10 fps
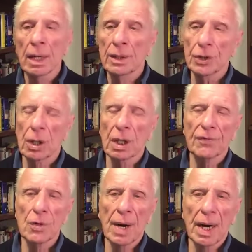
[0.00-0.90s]
Sort of,
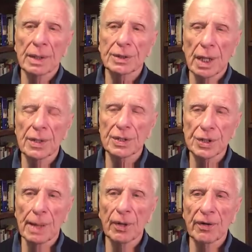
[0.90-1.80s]
you might say, the
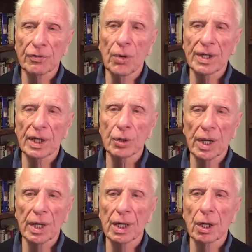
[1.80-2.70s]
summer of
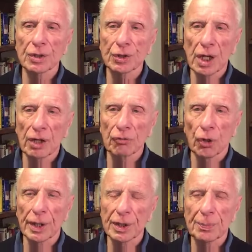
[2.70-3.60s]
2020 on
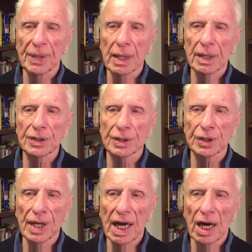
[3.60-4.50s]
steroids, because it's
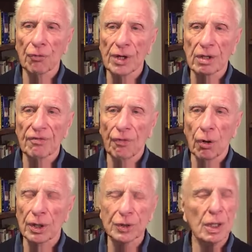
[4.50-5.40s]
now
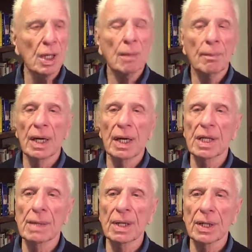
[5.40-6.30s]
reinforced by
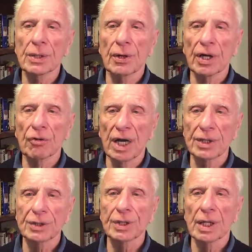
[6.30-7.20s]
the military
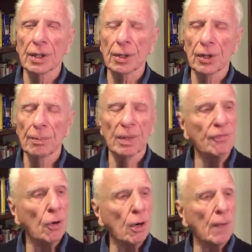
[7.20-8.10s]
crisis that had occurred
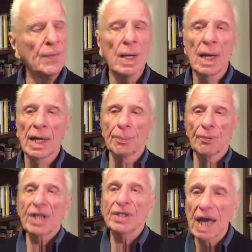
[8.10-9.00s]
before. It's a
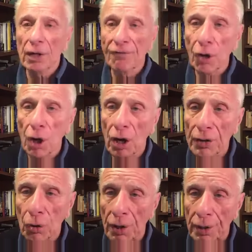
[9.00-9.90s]
breakdown of law
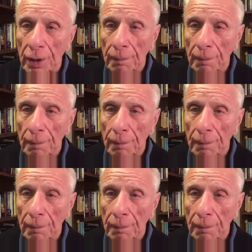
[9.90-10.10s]
and order.